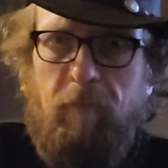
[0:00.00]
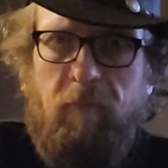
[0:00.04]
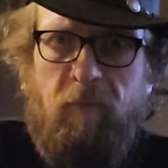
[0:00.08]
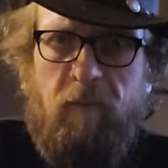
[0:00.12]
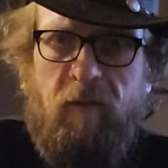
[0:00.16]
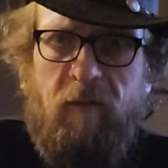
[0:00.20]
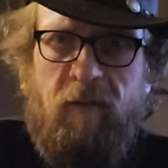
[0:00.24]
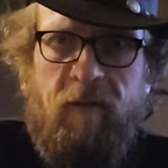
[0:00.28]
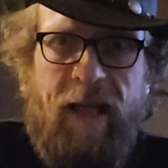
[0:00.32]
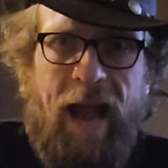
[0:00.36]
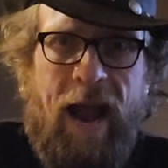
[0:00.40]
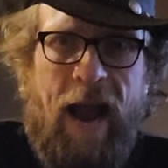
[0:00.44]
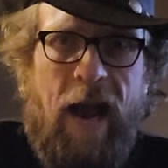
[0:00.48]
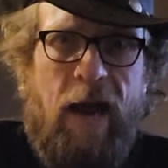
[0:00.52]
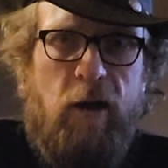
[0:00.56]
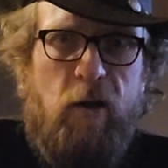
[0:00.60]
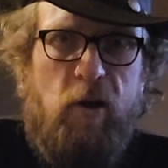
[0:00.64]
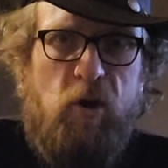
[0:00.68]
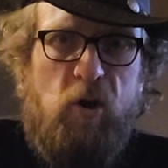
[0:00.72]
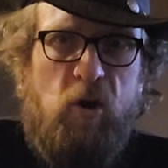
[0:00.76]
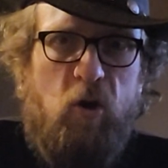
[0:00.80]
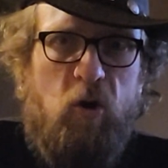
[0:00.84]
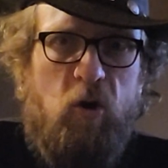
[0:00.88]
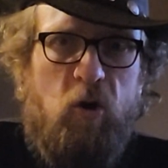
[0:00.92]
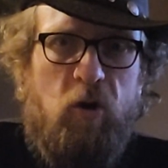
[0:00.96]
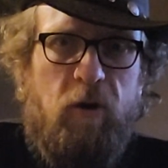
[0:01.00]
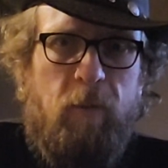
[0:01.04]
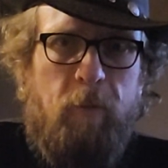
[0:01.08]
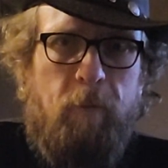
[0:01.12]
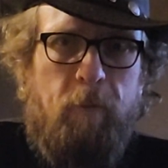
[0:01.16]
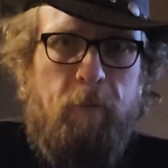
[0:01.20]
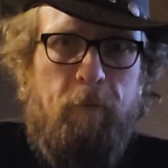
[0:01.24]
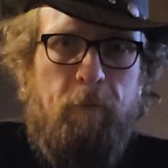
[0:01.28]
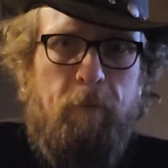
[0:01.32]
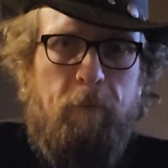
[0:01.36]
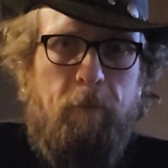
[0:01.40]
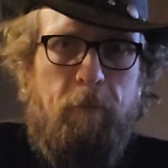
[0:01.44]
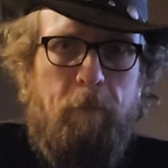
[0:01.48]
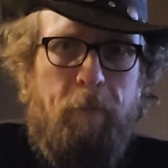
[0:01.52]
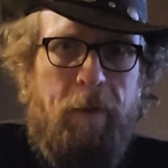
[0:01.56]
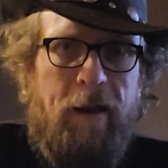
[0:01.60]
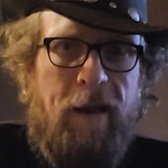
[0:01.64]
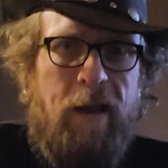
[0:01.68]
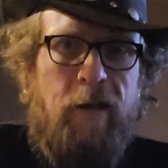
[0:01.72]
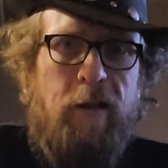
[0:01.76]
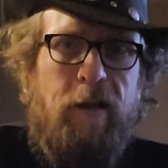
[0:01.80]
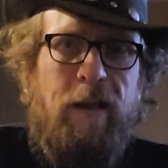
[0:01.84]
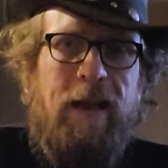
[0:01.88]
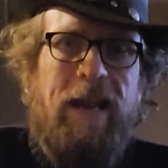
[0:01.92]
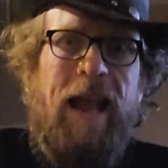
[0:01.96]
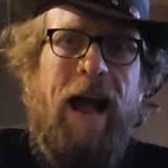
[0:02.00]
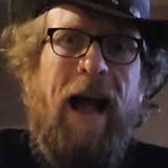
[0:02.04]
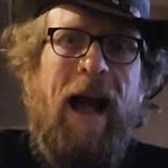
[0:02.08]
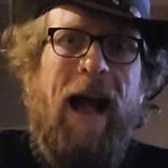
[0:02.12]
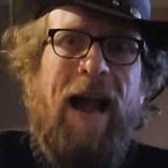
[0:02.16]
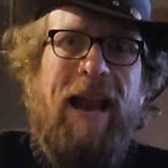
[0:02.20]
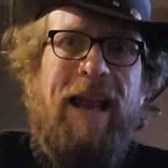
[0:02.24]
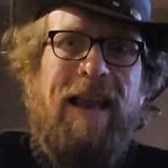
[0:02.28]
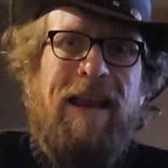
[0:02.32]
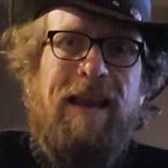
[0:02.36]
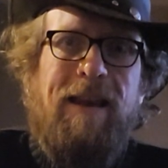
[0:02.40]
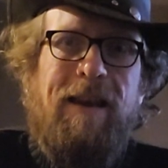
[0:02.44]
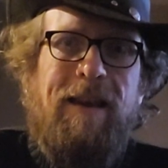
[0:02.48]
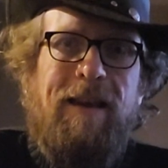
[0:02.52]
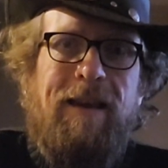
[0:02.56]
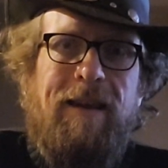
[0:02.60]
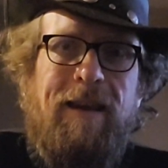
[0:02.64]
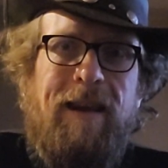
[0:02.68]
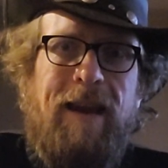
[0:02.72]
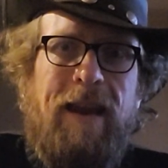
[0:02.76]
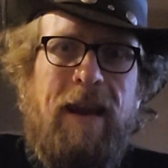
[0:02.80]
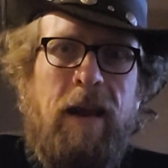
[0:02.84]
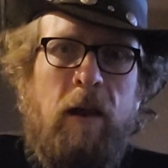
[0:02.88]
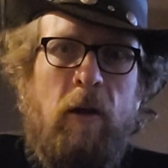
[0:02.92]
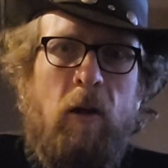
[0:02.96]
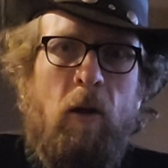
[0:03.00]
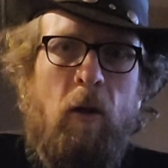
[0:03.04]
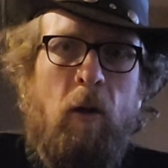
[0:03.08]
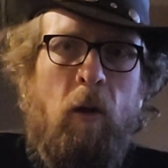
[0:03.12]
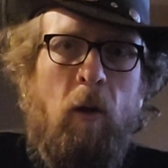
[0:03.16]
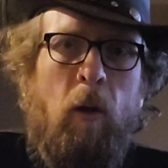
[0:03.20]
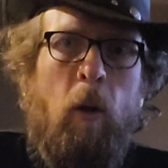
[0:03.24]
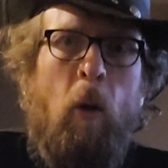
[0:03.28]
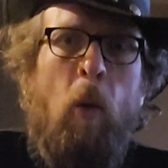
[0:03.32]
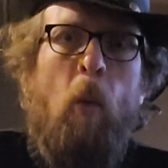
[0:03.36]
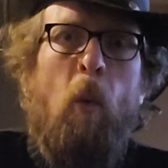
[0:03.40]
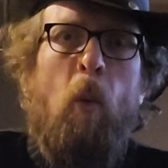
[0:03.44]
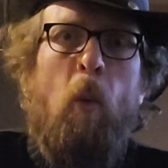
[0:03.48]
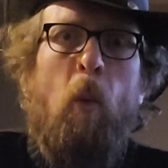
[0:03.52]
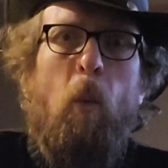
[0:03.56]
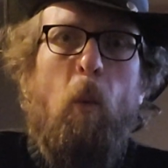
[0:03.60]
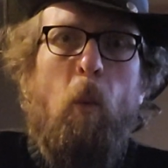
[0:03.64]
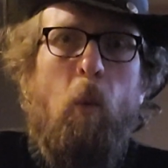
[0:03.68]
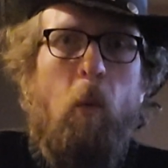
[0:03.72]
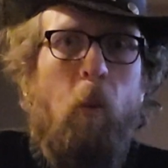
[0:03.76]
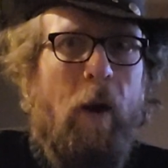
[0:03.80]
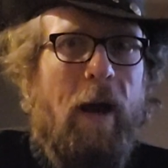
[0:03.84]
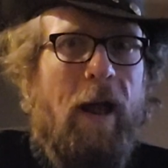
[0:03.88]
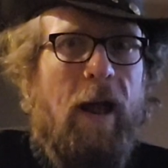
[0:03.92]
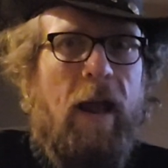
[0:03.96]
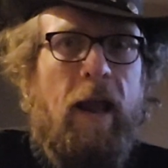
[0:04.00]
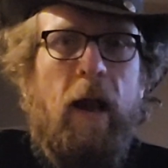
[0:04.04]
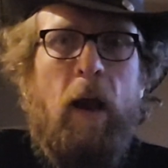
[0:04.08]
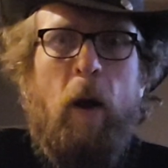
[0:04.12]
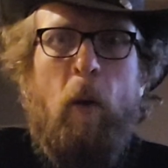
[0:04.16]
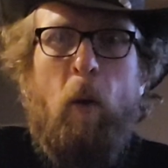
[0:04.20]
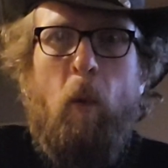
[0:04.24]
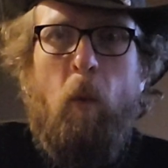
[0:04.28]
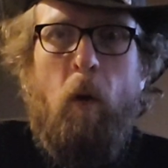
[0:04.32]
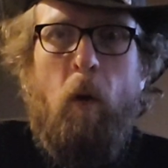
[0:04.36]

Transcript: That should be the ideal way it